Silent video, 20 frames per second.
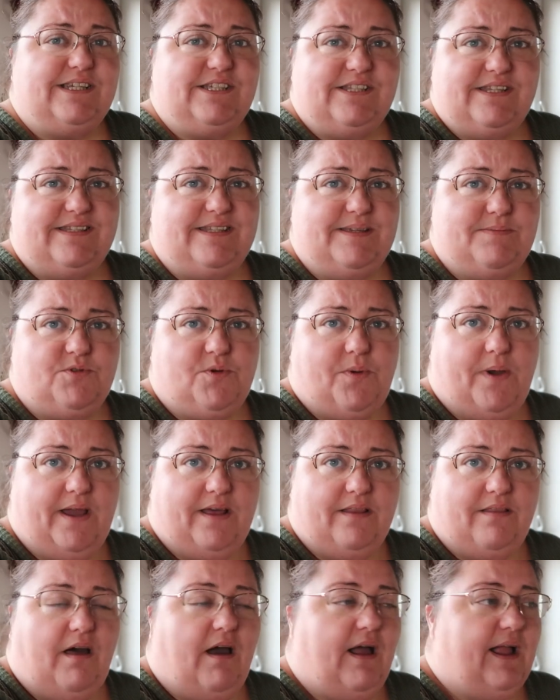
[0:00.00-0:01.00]
actually seemed
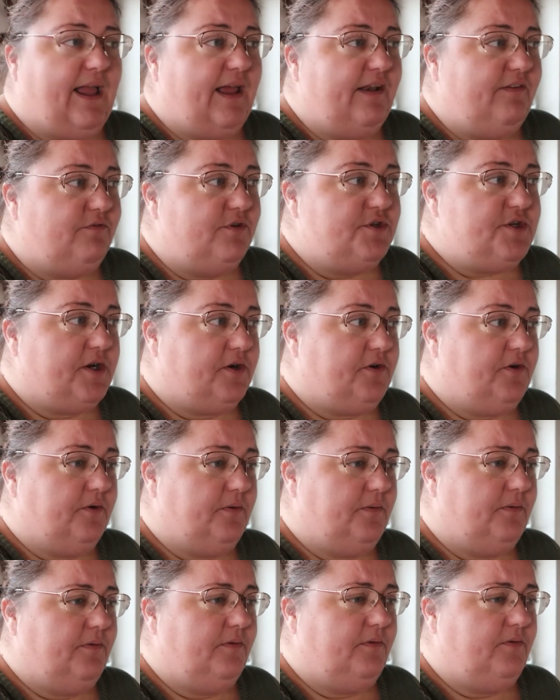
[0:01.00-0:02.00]
quite a lot. I kind of wish I could
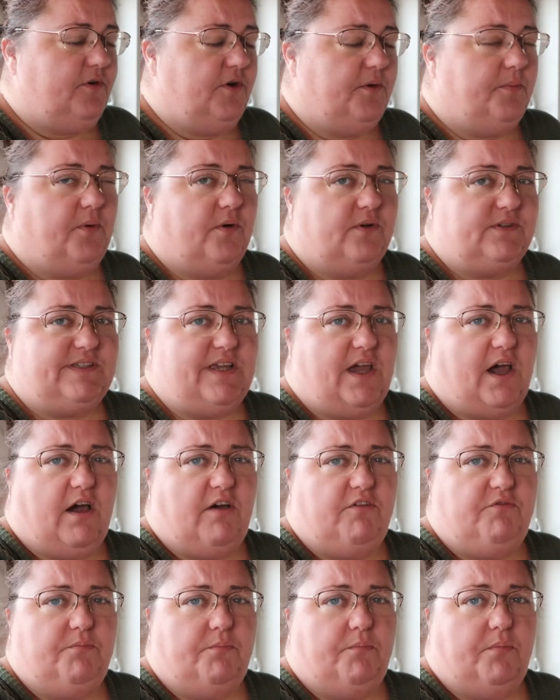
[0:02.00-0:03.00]
have booked it
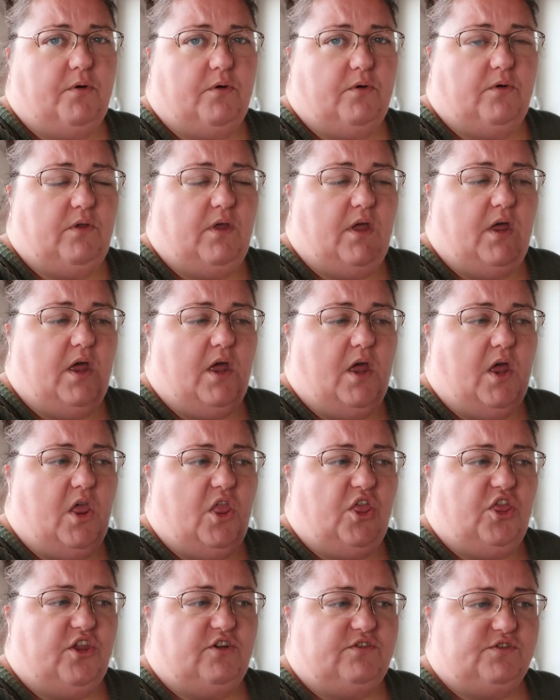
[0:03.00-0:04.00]
off, but
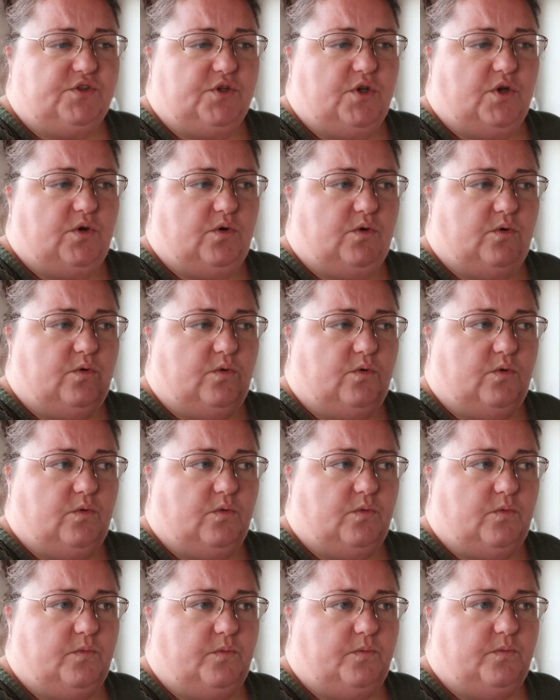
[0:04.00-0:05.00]
there's no,
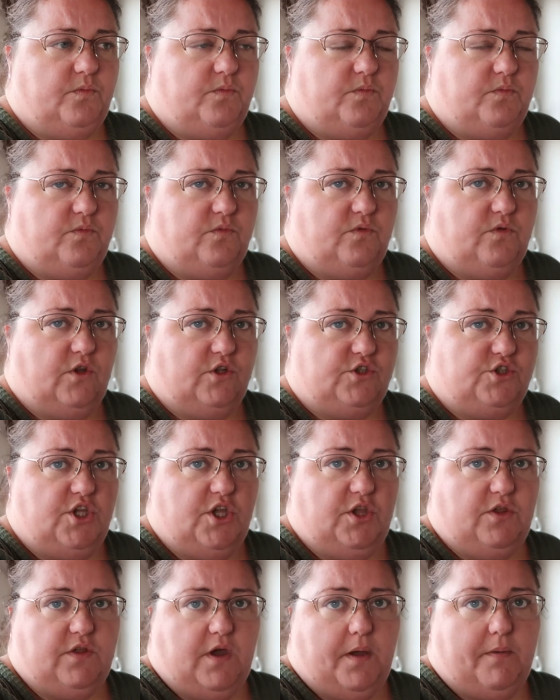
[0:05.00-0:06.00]
the
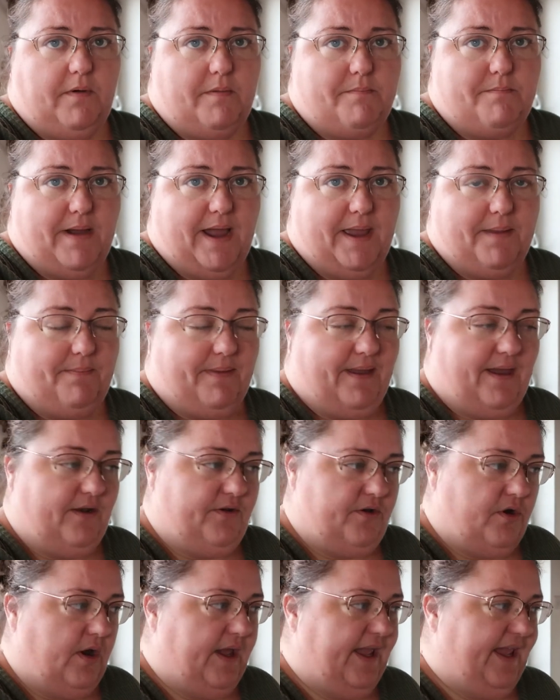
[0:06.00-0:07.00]
two that are on my bit are
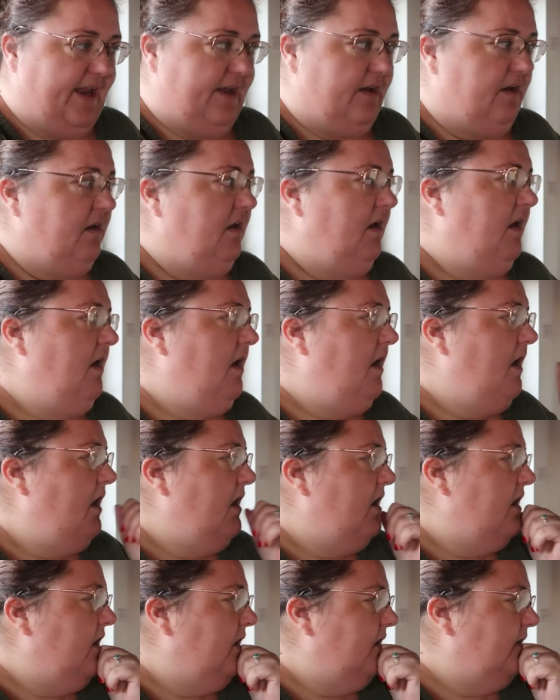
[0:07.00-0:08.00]
not in.
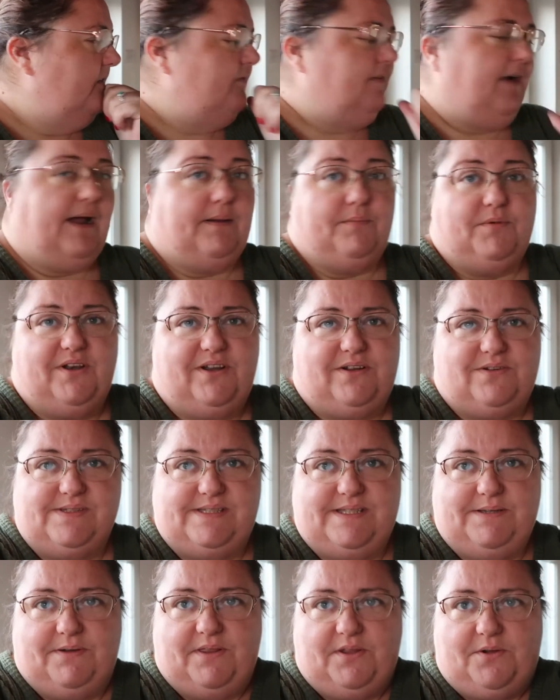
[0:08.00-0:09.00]
Right, I'm gonna go
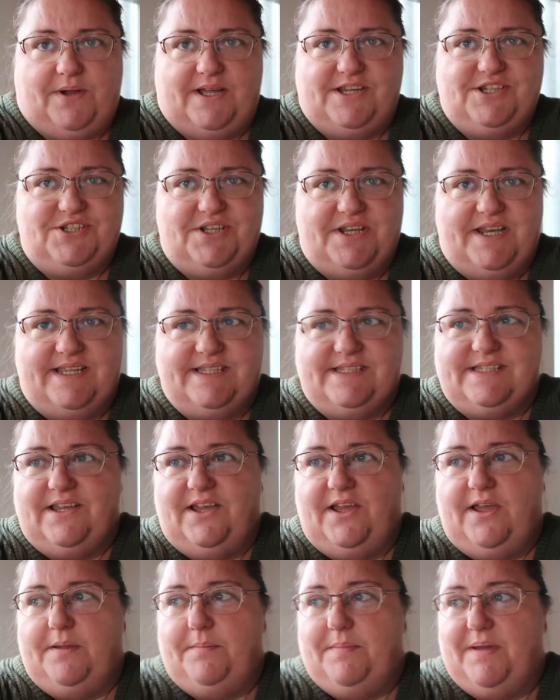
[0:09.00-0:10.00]
and see what the question is,
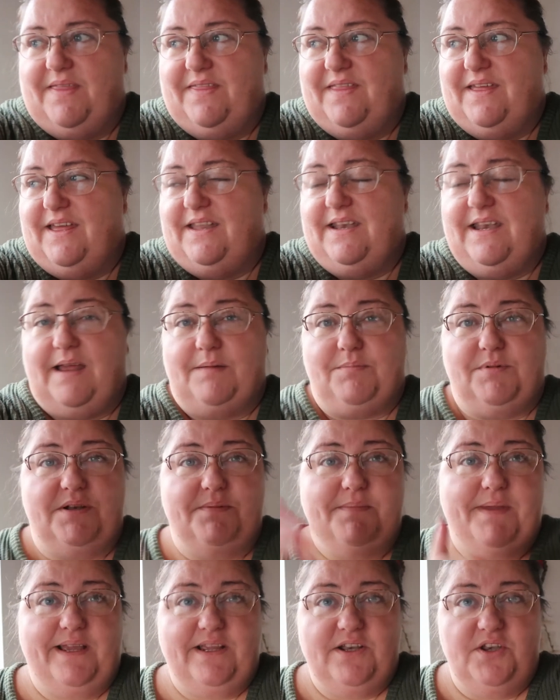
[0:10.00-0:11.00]
and then I'm
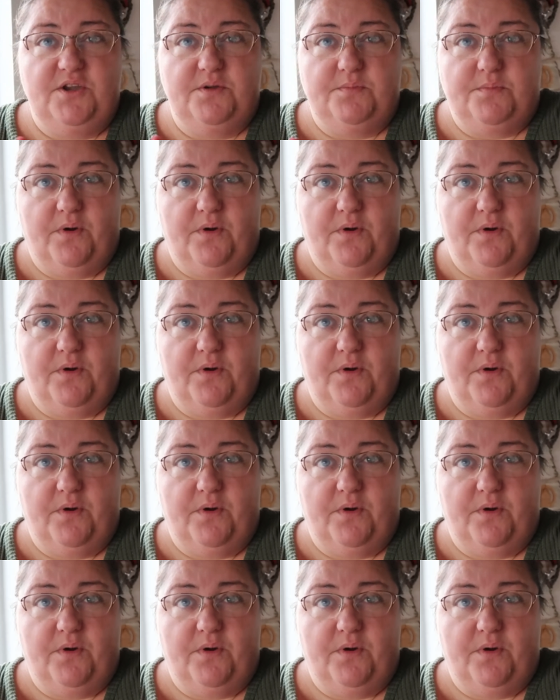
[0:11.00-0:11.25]
gonna make a new